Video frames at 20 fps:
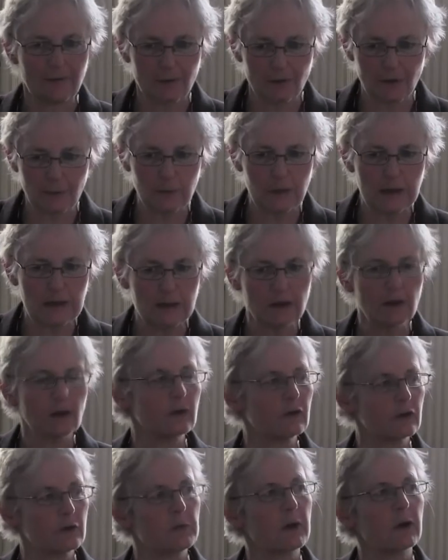For me,
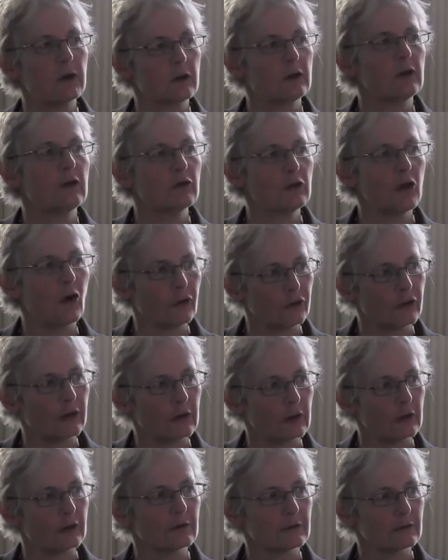those are both
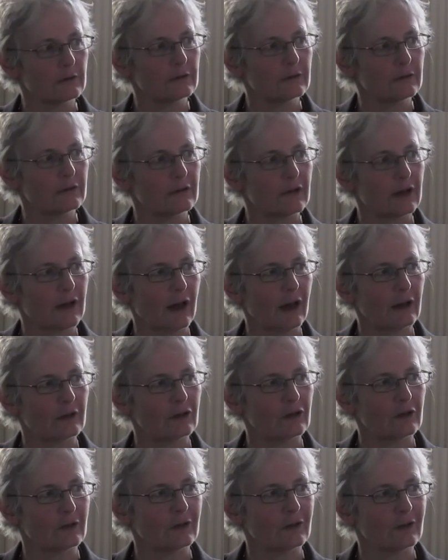neurotic
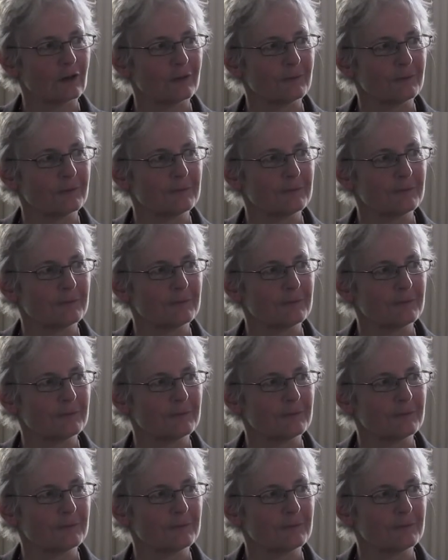reactions.